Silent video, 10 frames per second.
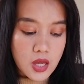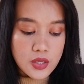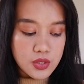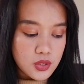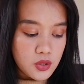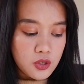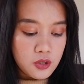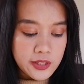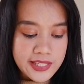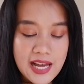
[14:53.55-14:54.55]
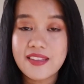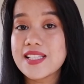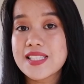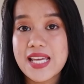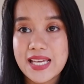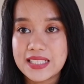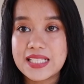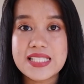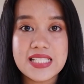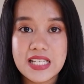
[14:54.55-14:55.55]
So yeah, that's
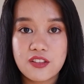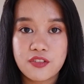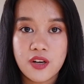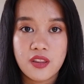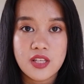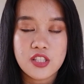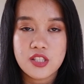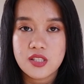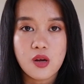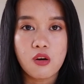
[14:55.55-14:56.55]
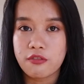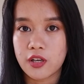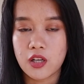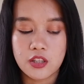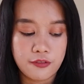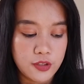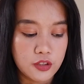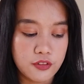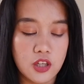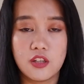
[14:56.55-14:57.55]
it for this overall review
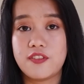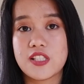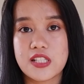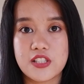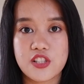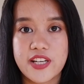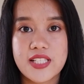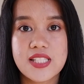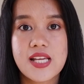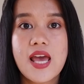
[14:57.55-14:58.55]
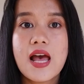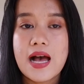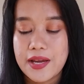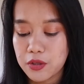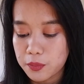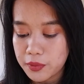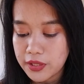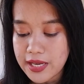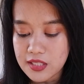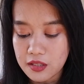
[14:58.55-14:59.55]
of all of the sunscreens. I hope you
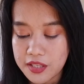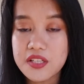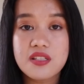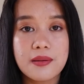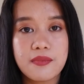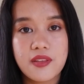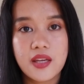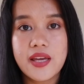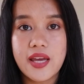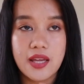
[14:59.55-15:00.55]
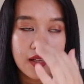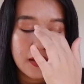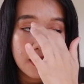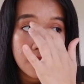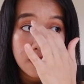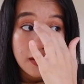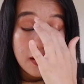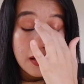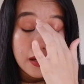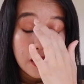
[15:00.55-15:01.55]
guys learned something, and
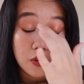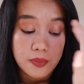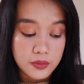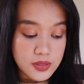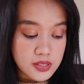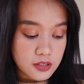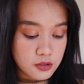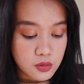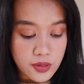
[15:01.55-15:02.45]
I hope it was so